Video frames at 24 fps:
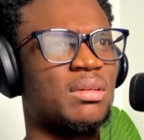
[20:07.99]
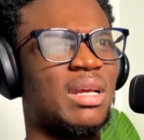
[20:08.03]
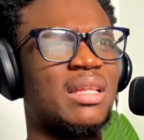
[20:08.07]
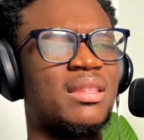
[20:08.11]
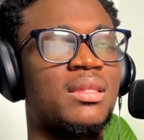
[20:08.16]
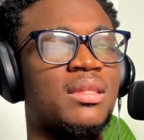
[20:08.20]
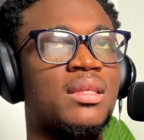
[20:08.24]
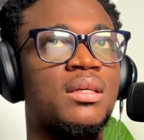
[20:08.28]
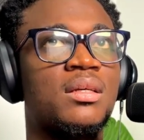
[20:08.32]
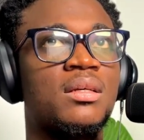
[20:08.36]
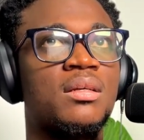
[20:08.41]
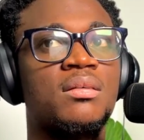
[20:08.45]
I
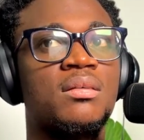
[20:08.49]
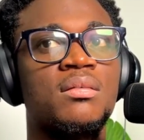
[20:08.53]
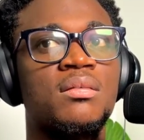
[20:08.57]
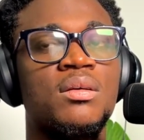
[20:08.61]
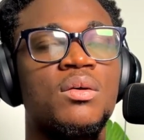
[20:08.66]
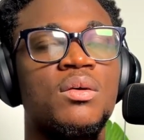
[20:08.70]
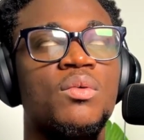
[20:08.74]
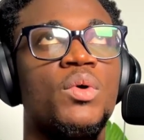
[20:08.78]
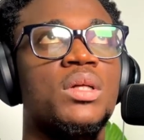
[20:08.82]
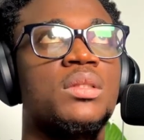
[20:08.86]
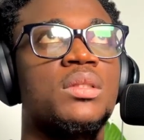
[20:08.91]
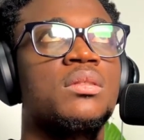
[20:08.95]
think
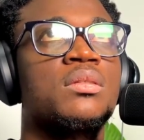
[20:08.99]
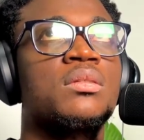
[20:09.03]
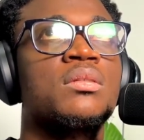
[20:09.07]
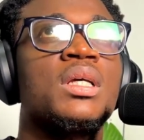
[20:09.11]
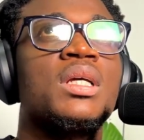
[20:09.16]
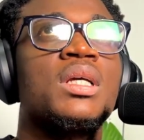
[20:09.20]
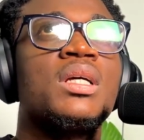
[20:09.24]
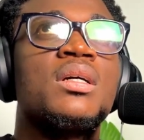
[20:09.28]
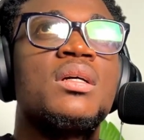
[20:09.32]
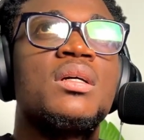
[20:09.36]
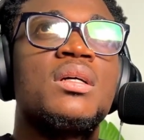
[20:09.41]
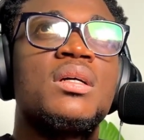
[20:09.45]
what
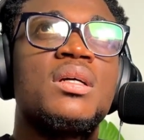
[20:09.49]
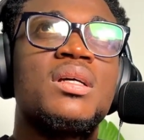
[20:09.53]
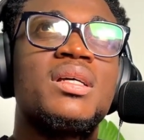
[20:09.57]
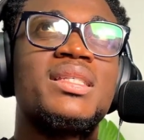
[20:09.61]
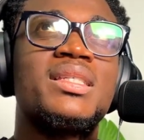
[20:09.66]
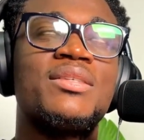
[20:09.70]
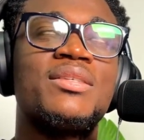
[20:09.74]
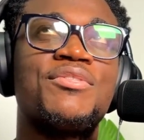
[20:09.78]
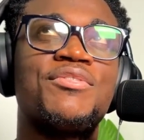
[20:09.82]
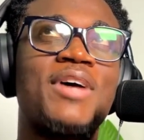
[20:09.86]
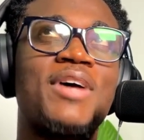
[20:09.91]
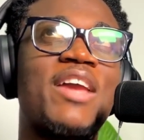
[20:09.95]

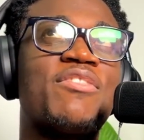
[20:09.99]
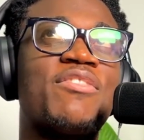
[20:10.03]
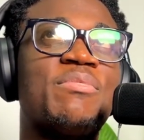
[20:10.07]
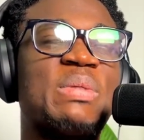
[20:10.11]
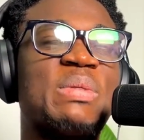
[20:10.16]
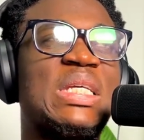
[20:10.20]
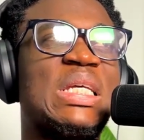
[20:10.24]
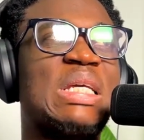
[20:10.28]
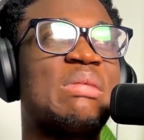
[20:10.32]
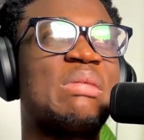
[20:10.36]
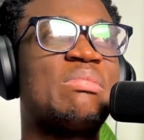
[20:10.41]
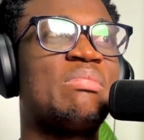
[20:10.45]
is it 5
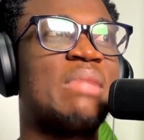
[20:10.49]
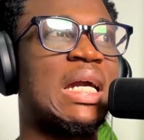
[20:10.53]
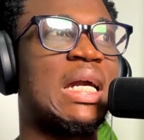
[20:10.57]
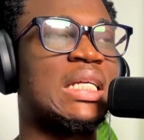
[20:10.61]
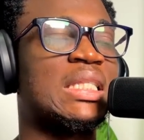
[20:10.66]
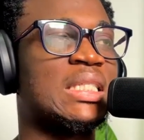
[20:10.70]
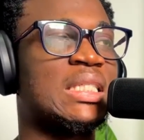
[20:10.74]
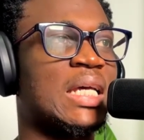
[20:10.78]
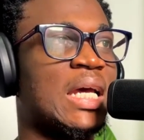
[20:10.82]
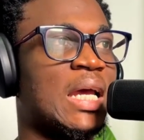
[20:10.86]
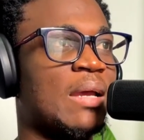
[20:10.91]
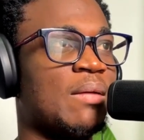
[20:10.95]
p.m.
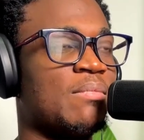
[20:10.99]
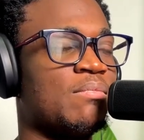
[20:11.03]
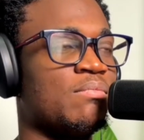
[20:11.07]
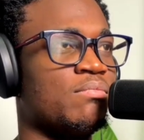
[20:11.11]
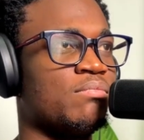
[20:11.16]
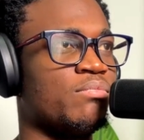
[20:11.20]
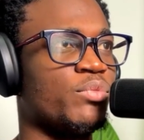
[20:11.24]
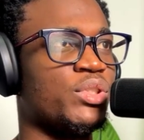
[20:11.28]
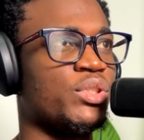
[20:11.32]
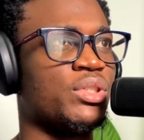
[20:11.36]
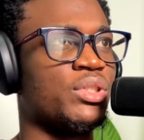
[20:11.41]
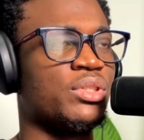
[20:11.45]
my
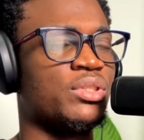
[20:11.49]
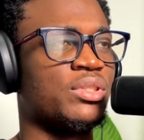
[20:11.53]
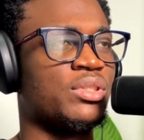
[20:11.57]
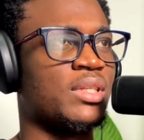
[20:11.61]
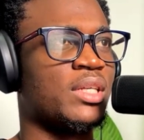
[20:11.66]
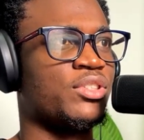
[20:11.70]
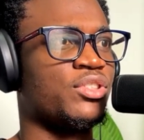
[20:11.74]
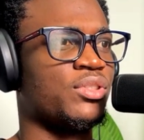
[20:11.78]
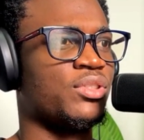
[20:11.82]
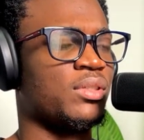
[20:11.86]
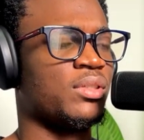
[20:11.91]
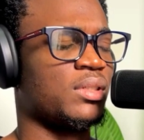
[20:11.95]
time, which is
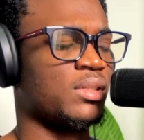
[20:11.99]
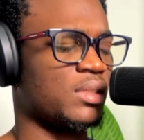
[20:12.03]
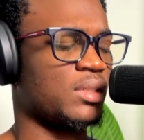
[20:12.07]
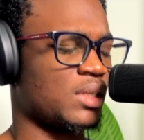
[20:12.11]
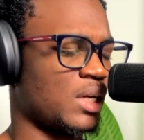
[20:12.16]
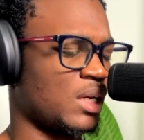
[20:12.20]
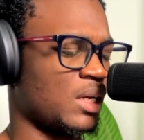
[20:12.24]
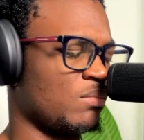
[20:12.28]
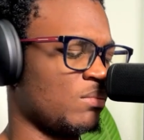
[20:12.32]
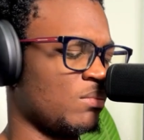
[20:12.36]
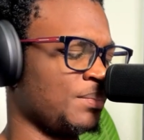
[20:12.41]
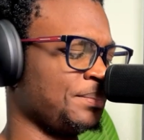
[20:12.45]
Nigerian
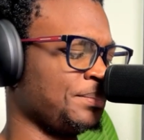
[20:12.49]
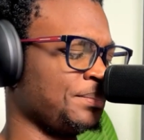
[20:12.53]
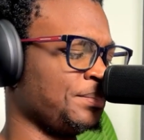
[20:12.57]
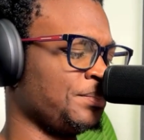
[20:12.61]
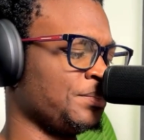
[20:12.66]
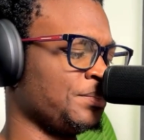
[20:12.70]
time.